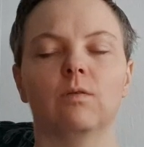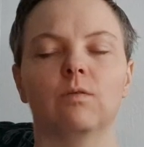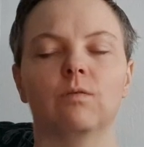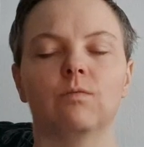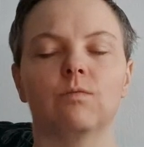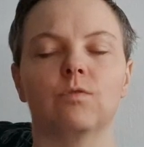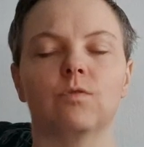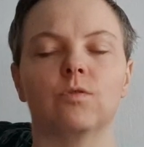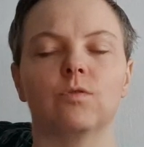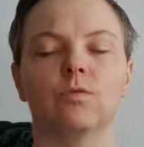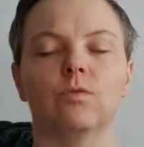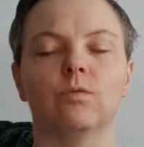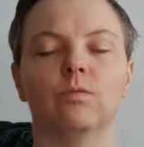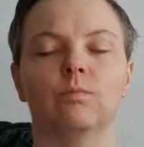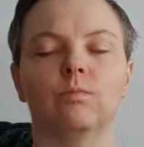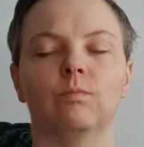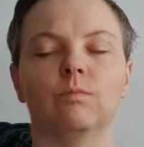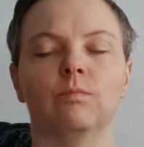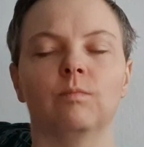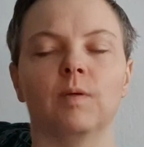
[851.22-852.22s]

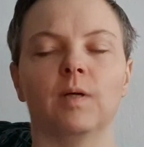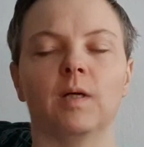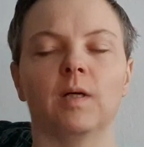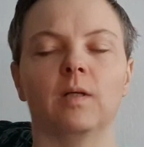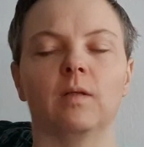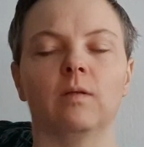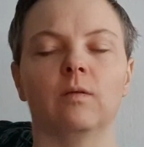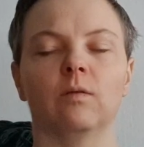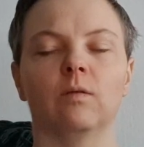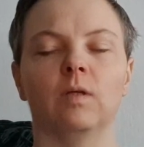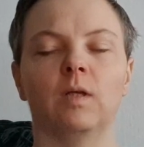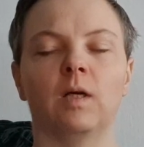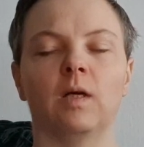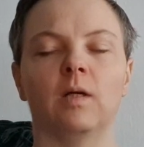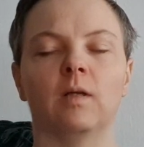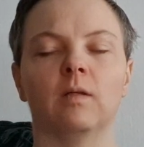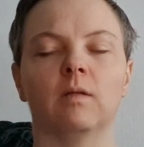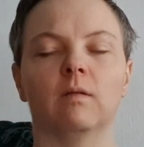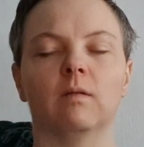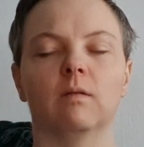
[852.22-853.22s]
consumed by the
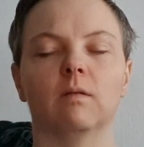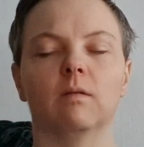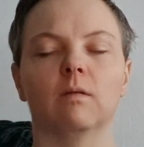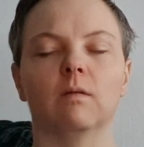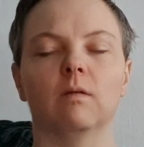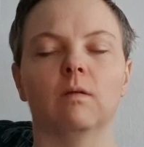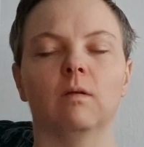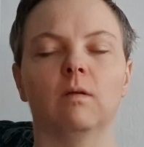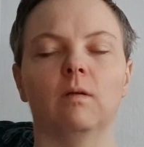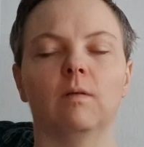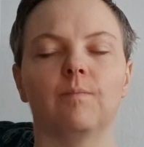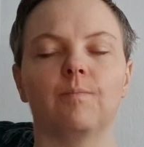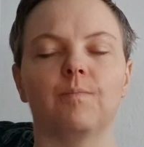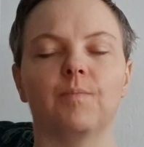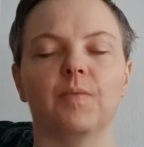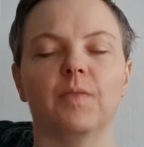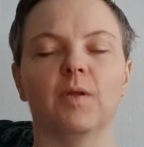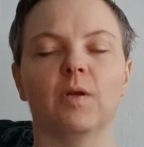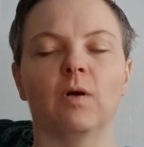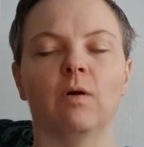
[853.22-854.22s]
light
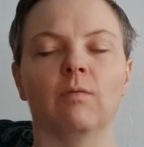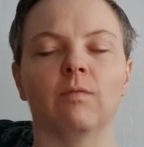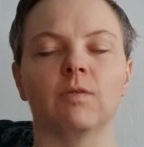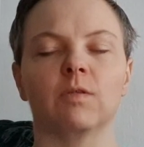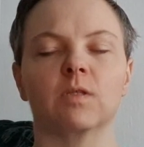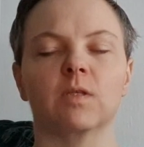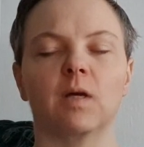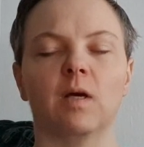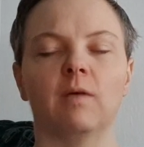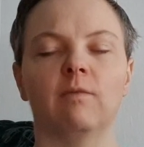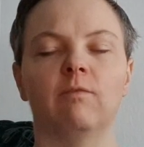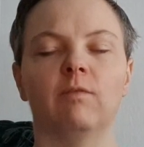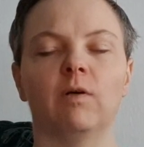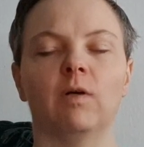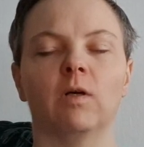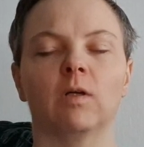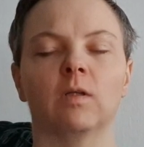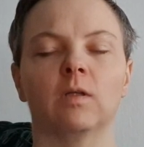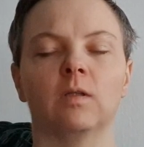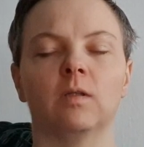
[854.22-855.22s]
of the Sky
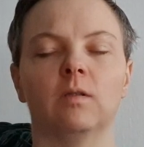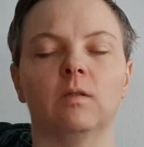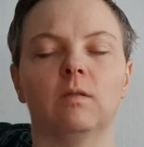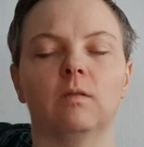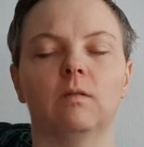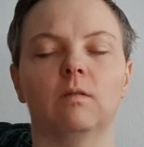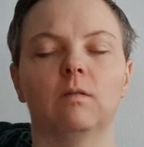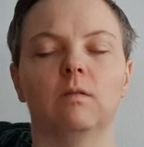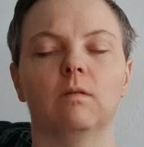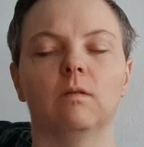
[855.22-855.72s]
Father,